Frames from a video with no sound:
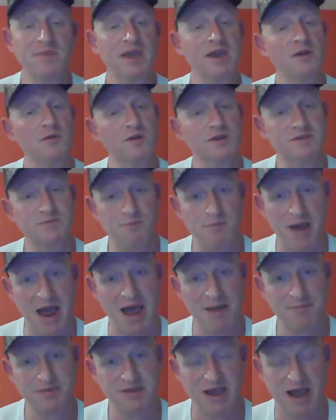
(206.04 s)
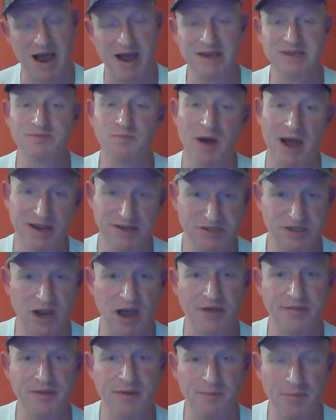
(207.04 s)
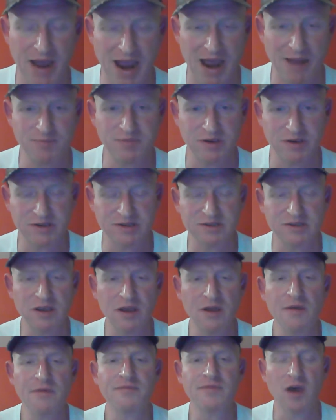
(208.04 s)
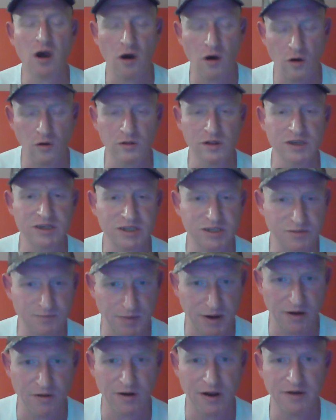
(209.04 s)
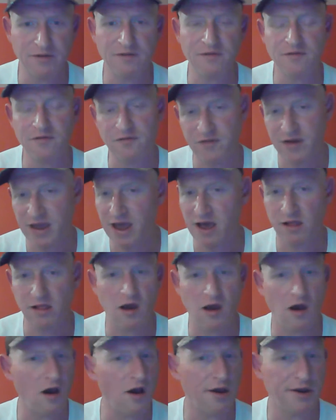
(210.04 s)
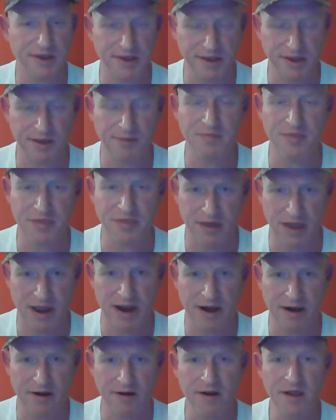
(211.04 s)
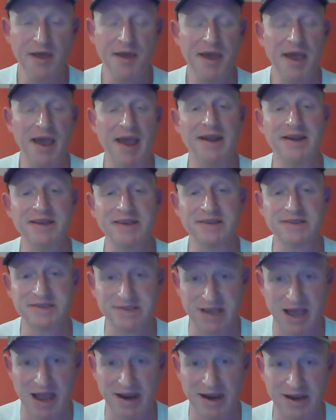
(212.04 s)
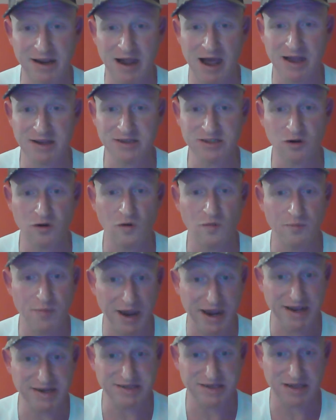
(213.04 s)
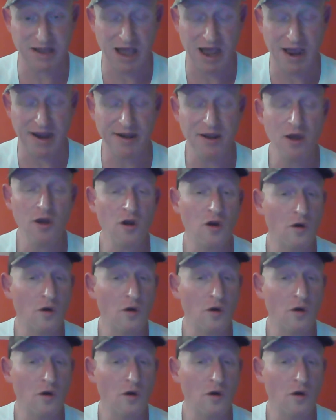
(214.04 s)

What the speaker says: He was baptized by John the Baptist. The Holy Spirit fell on him there, and his psychological baseline